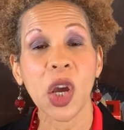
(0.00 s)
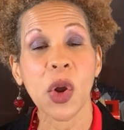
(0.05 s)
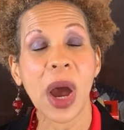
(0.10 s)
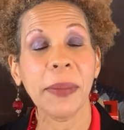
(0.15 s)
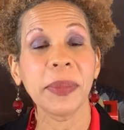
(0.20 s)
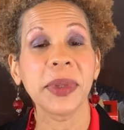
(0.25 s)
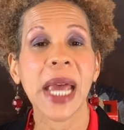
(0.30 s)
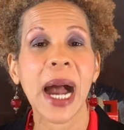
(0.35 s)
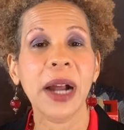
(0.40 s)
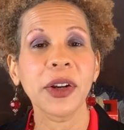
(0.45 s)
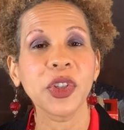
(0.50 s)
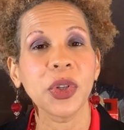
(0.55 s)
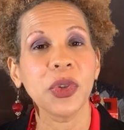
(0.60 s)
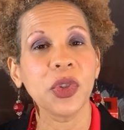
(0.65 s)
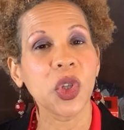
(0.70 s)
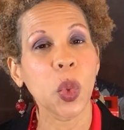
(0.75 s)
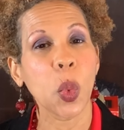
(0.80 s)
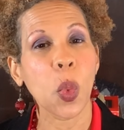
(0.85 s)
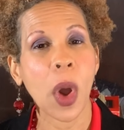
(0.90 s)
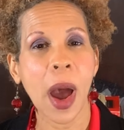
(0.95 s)
I'm
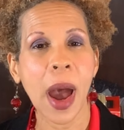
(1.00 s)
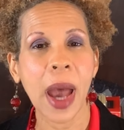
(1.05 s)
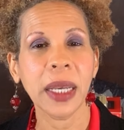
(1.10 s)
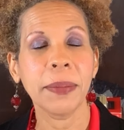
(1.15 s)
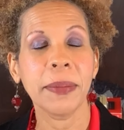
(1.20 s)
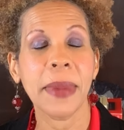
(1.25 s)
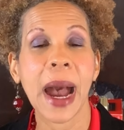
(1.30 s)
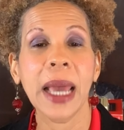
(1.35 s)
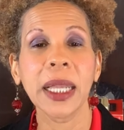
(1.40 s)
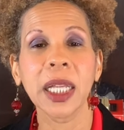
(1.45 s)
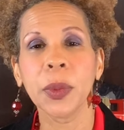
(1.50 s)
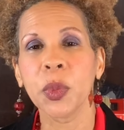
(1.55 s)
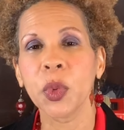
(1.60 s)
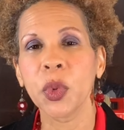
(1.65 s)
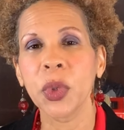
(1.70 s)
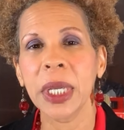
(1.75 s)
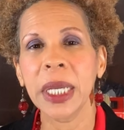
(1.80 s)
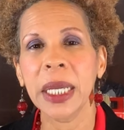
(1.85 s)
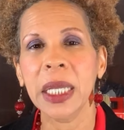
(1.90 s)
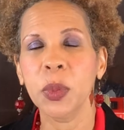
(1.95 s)
Dr. Dwan
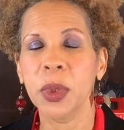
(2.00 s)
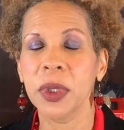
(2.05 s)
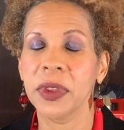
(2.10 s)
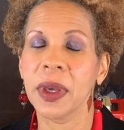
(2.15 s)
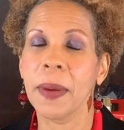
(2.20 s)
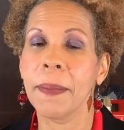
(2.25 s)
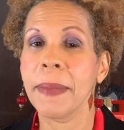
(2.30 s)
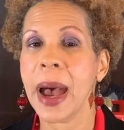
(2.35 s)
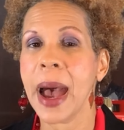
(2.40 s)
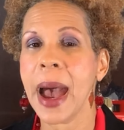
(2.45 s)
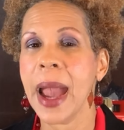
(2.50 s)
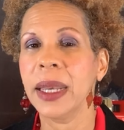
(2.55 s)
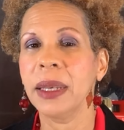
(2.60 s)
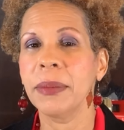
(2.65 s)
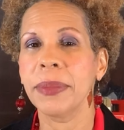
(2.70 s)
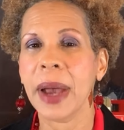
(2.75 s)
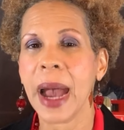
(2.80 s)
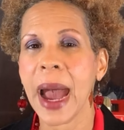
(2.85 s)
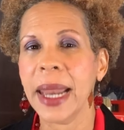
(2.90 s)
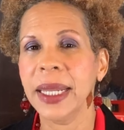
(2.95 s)
Milam-Reed with the
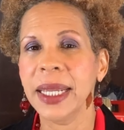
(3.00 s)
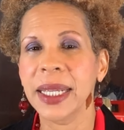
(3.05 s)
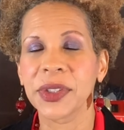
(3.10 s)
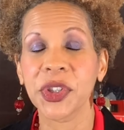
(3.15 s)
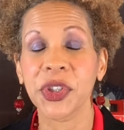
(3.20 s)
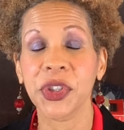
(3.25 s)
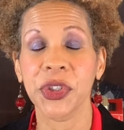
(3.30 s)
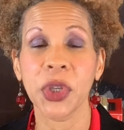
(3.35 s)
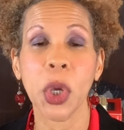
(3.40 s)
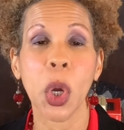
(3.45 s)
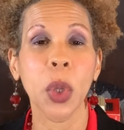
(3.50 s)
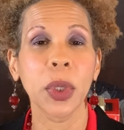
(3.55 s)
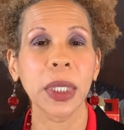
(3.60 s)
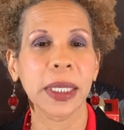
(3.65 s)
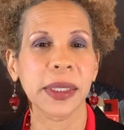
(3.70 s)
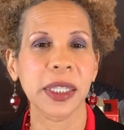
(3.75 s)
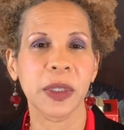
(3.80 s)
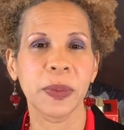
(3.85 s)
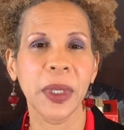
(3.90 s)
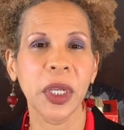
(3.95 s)
Mind, Body, and Soul
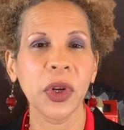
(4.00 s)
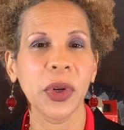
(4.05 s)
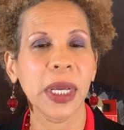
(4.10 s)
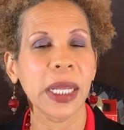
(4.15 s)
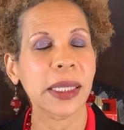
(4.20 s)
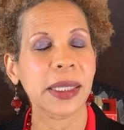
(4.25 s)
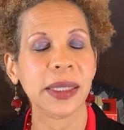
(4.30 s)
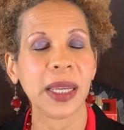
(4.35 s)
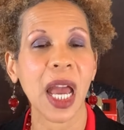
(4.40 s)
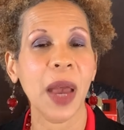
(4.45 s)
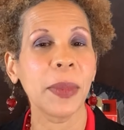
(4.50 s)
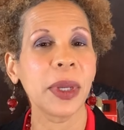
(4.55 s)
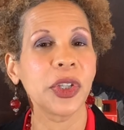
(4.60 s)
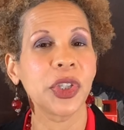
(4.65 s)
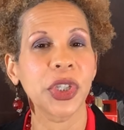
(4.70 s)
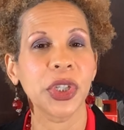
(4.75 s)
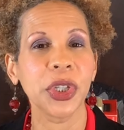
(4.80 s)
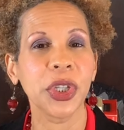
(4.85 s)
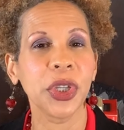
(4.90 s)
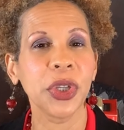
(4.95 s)
Experience
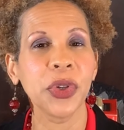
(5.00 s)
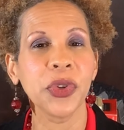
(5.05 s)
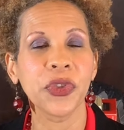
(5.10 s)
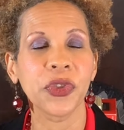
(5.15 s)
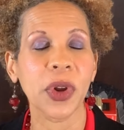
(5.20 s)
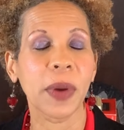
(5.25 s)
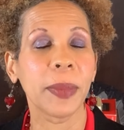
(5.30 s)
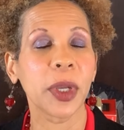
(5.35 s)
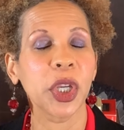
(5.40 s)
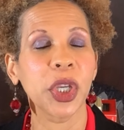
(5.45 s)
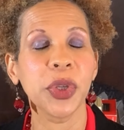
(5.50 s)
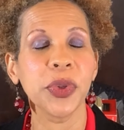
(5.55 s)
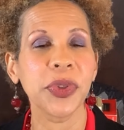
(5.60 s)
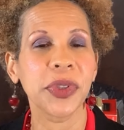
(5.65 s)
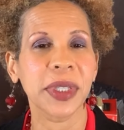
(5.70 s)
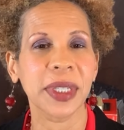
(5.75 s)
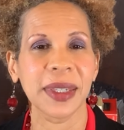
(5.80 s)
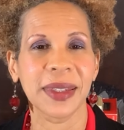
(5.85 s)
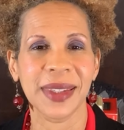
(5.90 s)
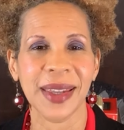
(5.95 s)
coming to you from
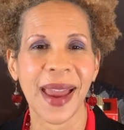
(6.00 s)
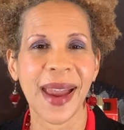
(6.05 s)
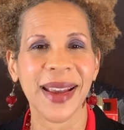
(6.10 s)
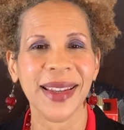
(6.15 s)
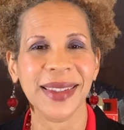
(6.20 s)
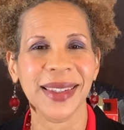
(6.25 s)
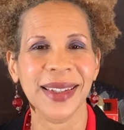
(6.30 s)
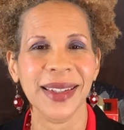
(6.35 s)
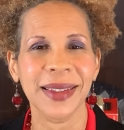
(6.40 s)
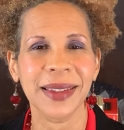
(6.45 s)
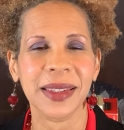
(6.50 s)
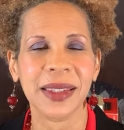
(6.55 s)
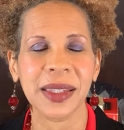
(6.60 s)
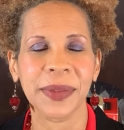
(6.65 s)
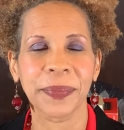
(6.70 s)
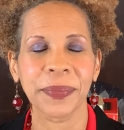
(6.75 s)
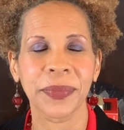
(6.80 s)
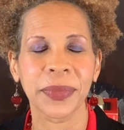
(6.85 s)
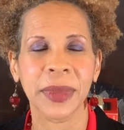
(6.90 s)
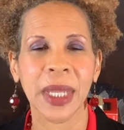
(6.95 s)
Houston,
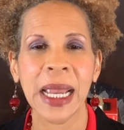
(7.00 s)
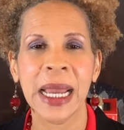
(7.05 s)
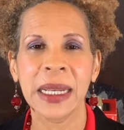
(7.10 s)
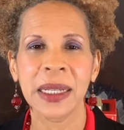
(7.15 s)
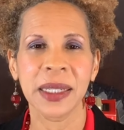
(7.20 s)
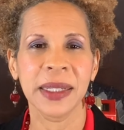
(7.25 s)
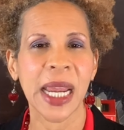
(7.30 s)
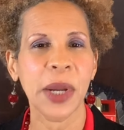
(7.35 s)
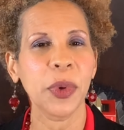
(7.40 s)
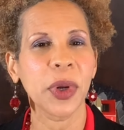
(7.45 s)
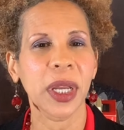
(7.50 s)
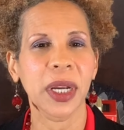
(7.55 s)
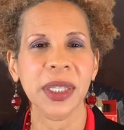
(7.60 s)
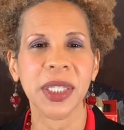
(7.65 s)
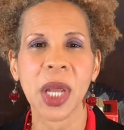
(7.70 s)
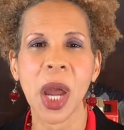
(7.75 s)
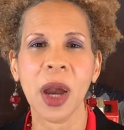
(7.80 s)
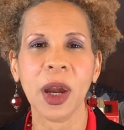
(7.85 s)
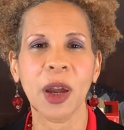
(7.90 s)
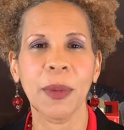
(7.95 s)
Texas. Today we're
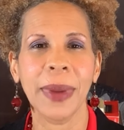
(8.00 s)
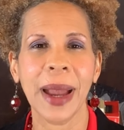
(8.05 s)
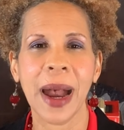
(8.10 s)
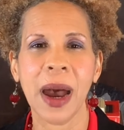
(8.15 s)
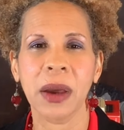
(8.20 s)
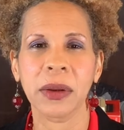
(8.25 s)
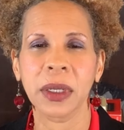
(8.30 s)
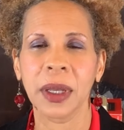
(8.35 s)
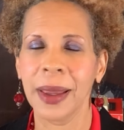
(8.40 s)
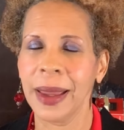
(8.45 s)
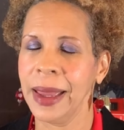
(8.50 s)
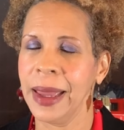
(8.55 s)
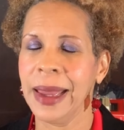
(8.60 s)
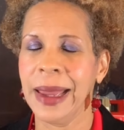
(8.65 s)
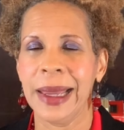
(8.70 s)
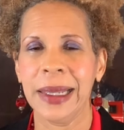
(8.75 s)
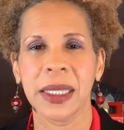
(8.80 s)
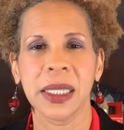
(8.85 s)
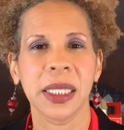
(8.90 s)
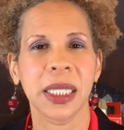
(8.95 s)
going to talk about
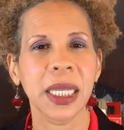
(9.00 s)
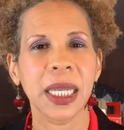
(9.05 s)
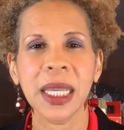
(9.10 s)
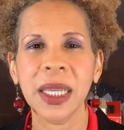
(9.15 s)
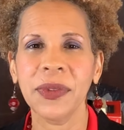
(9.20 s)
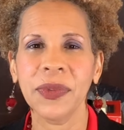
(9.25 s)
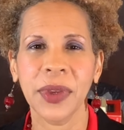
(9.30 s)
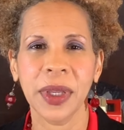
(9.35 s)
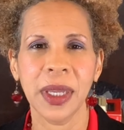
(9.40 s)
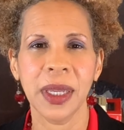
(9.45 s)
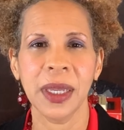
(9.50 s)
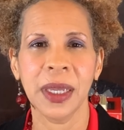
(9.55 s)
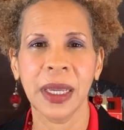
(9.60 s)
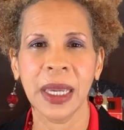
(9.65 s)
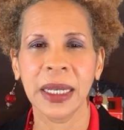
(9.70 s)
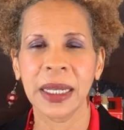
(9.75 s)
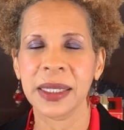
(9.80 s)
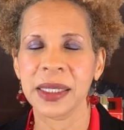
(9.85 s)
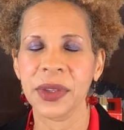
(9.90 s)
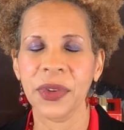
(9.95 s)

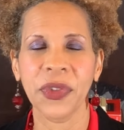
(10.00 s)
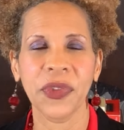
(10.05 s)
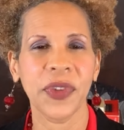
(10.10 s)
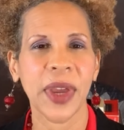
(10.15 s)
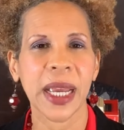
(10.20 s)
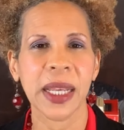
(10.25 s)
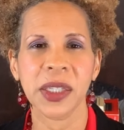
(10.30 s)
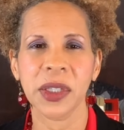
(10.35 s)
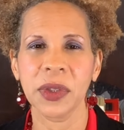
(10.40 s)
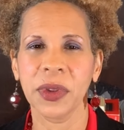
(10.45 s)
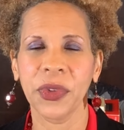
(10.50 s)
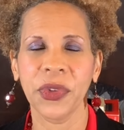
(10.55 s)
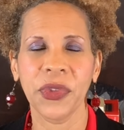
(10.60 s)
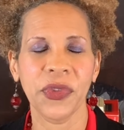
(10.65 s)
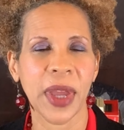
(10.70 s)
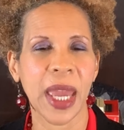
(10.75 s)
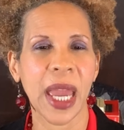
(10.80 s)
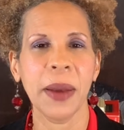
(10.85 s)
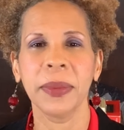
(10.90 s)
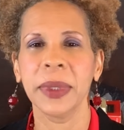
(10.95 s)
TV and its effects on the
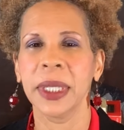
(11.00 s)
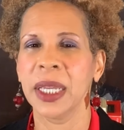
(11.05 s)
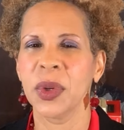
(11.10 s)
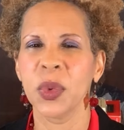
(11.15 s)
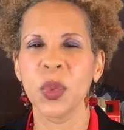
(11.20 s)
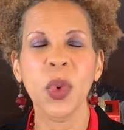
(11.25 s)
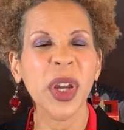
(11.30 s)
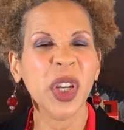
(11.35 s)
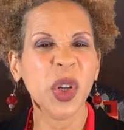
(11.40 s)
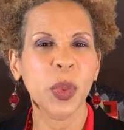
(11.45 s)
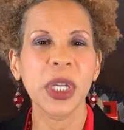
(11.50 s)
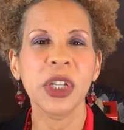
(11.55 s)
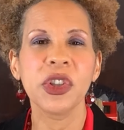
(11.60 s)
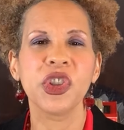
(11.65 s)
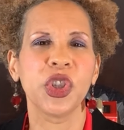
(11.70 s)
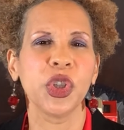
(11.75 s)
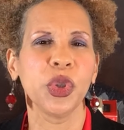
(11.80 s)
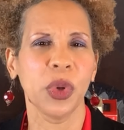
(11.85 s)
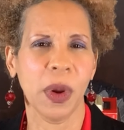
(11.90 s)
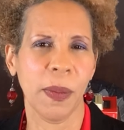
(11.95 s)
family and what do we
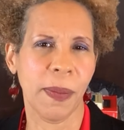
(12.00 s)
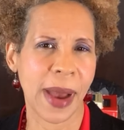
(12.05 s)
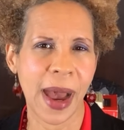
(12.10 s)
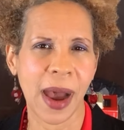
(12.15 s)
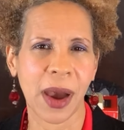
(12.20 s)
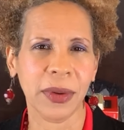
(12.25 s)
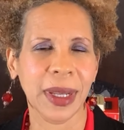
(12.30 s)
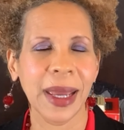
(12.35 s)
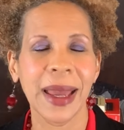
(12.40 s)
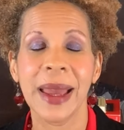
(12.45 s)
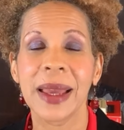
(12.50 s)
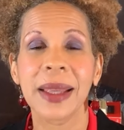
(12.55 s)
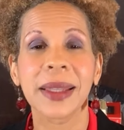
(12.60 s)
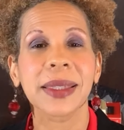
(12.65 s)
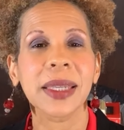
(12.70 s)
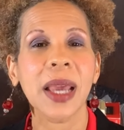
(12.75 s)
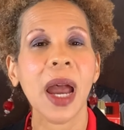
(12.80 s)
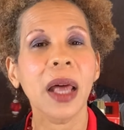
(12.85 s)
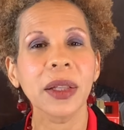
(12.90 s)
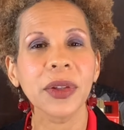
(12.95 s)
do about
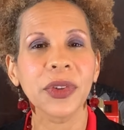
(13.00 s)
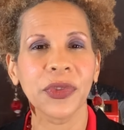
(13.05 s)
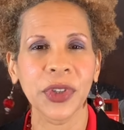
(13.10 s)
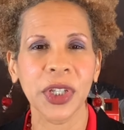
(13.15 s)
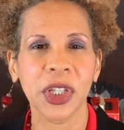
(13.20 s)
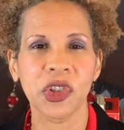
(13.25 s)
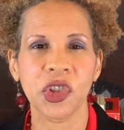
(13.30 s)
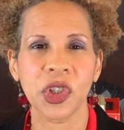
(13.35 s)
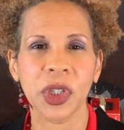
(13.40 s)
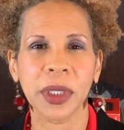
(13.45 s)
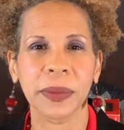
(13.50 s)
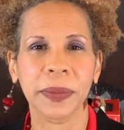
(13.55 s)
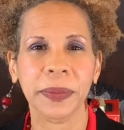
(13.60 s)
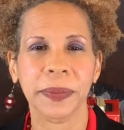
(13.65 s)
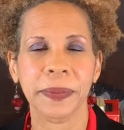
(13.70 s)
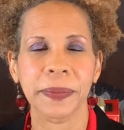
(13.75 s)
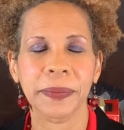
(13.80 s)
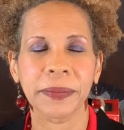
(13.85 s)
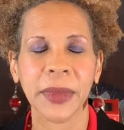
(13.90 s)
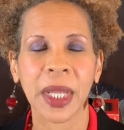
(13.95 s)

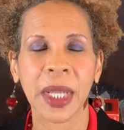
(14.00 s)
television.